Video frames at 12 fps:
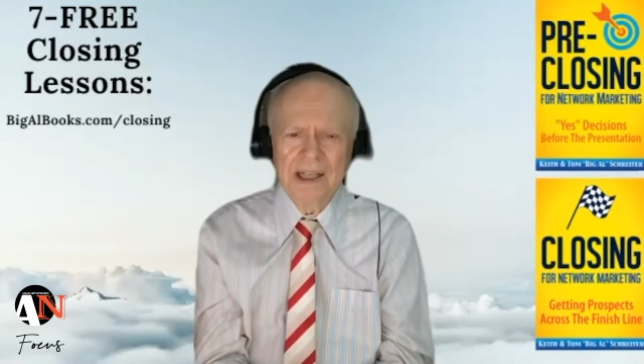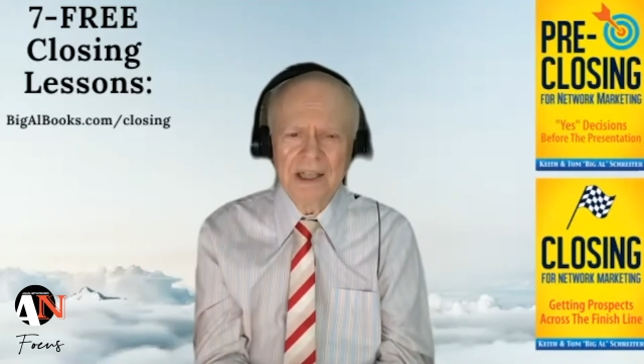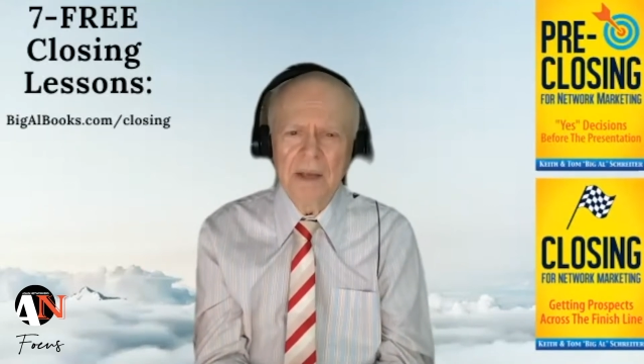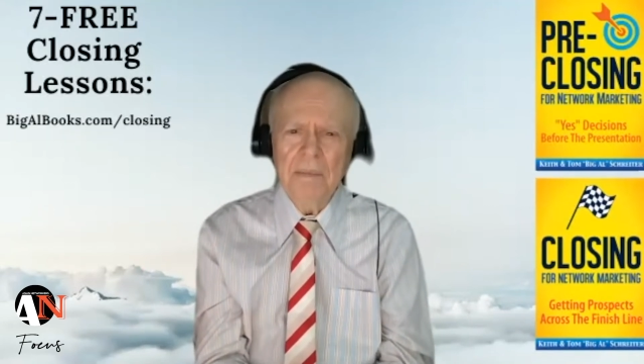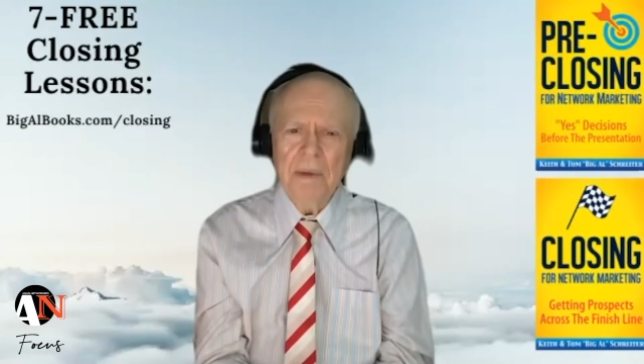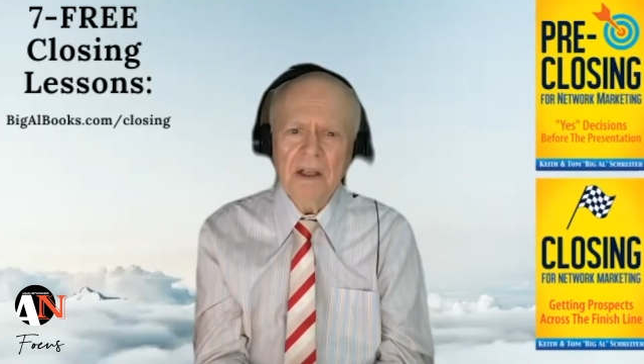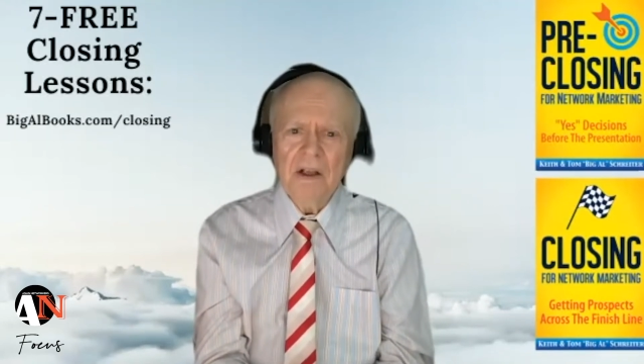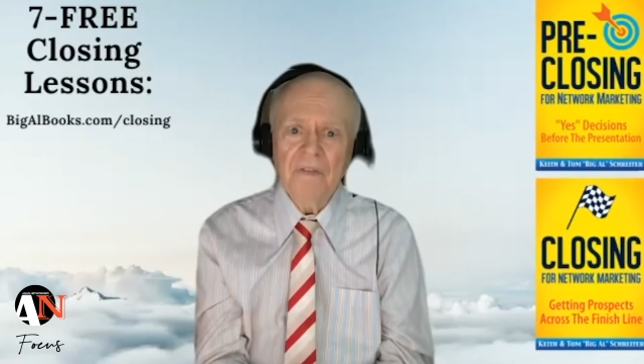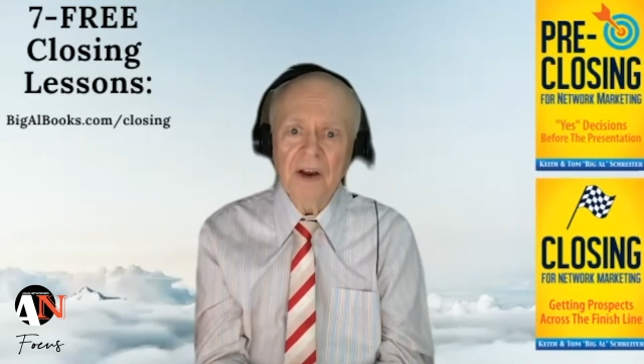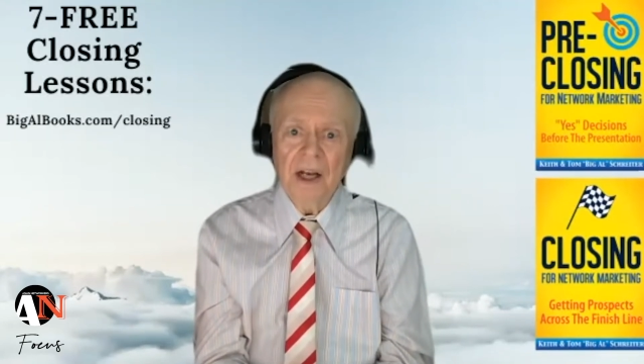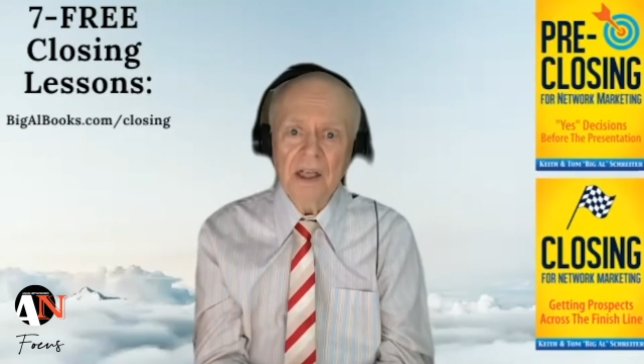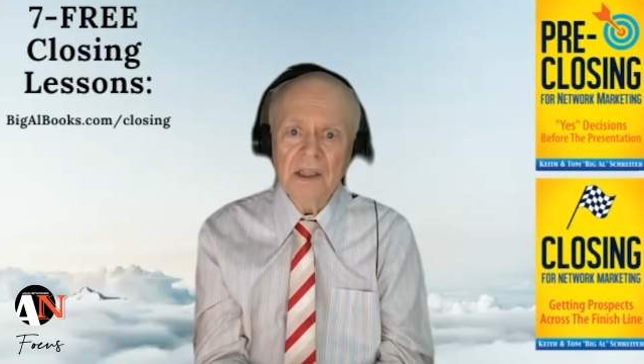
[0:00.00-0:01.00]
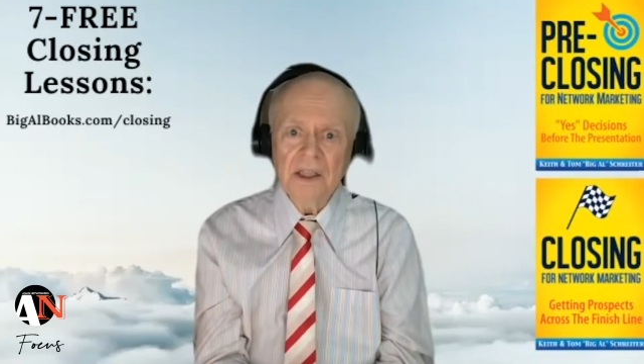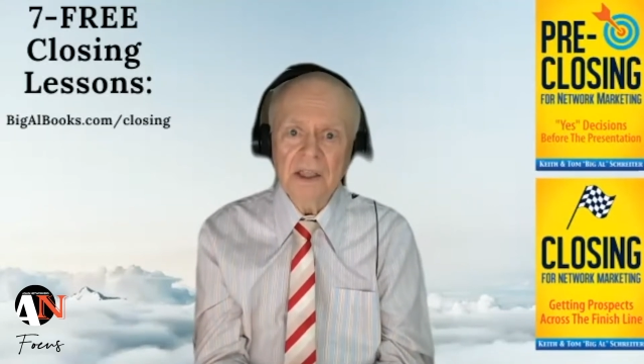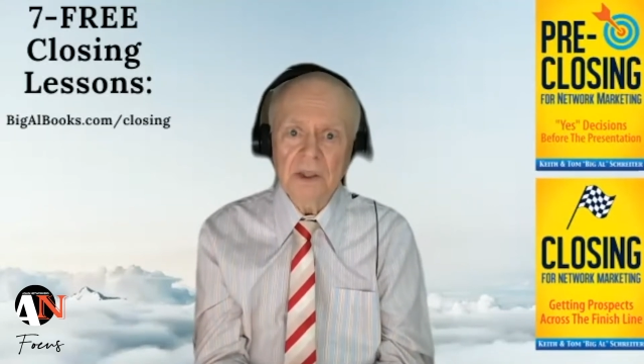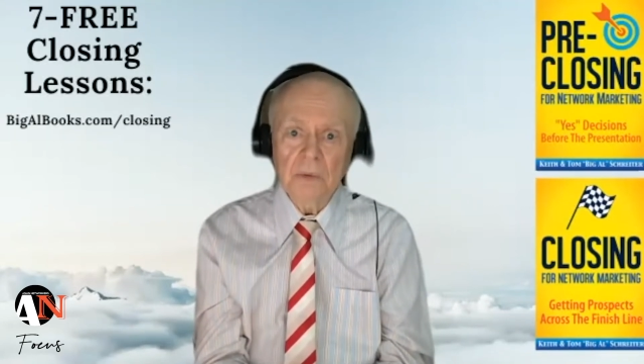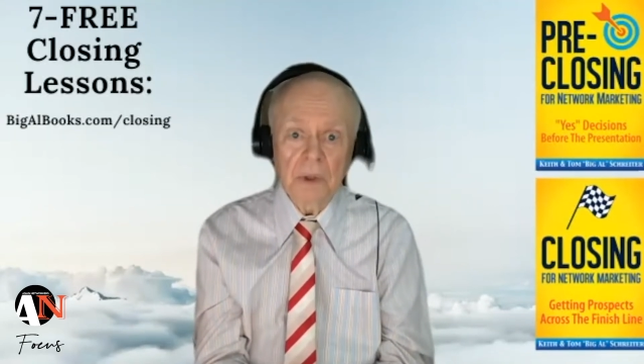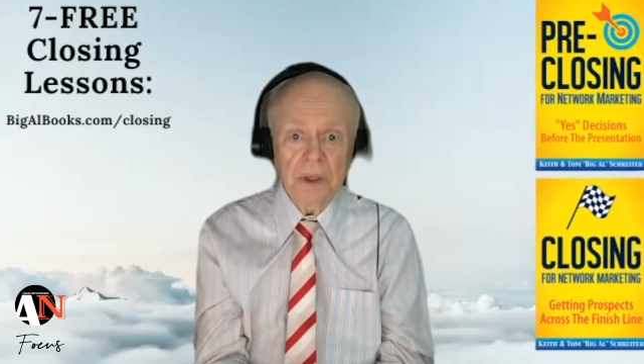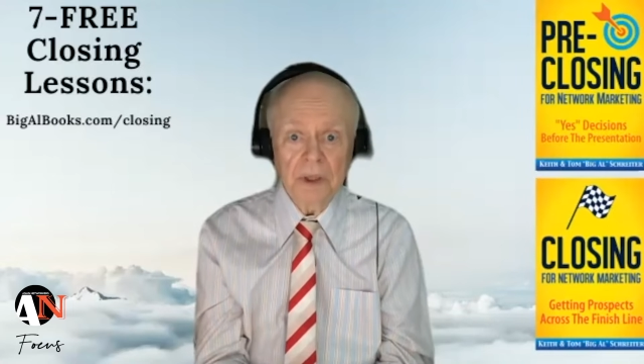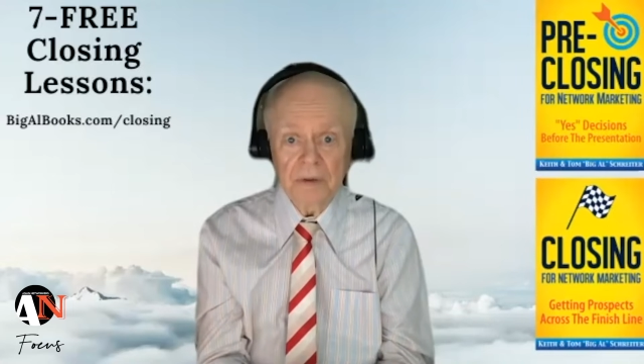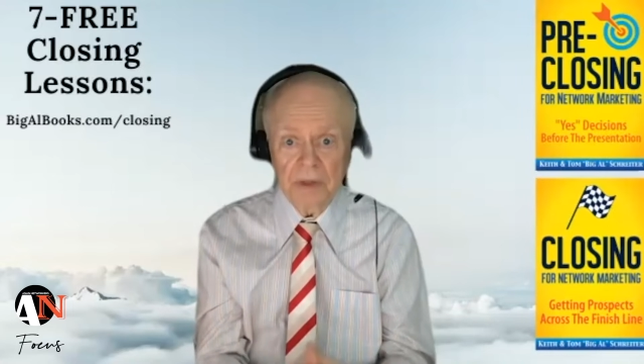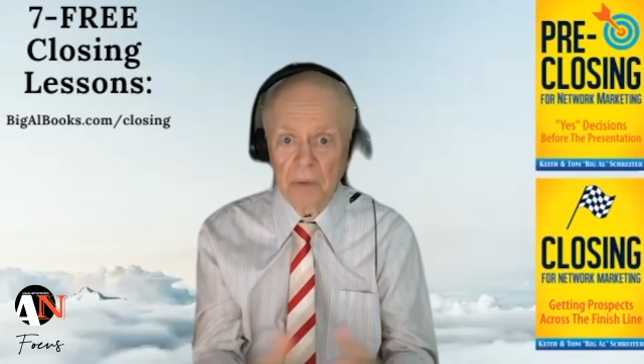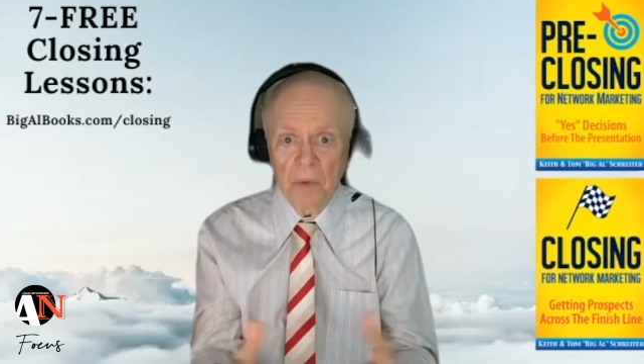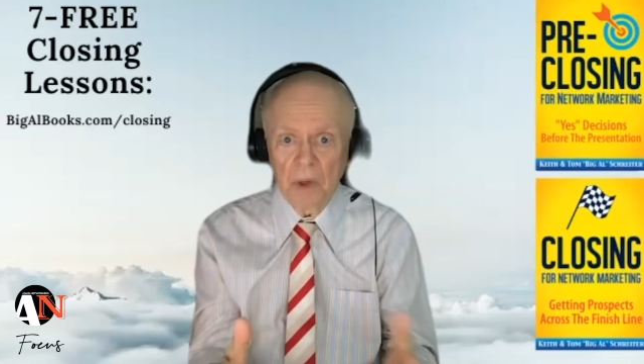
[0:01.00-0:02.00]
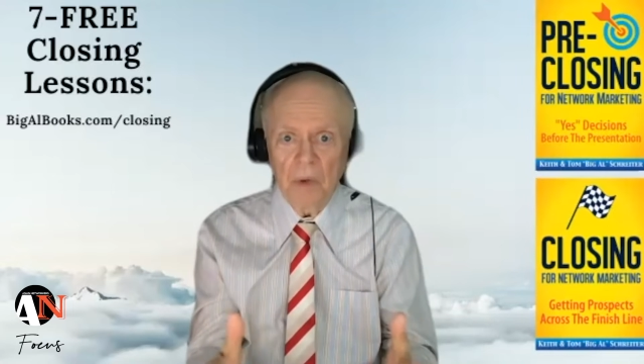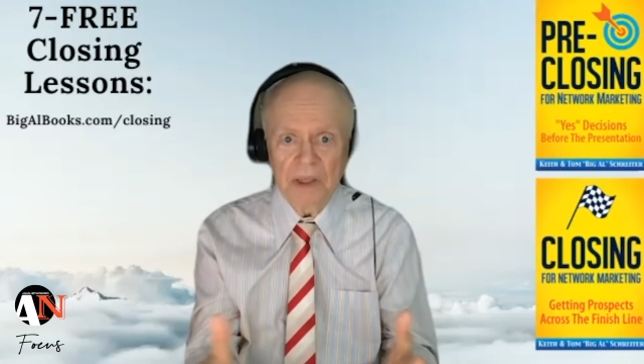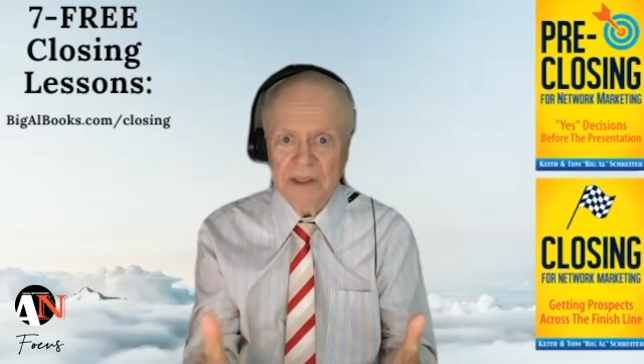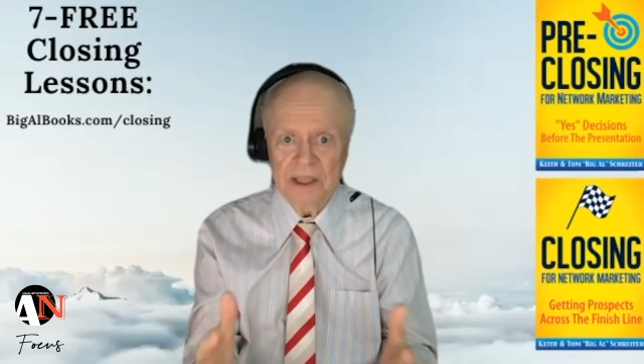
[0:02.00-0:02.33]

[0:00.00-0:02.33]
They make their final decision whether they want to watch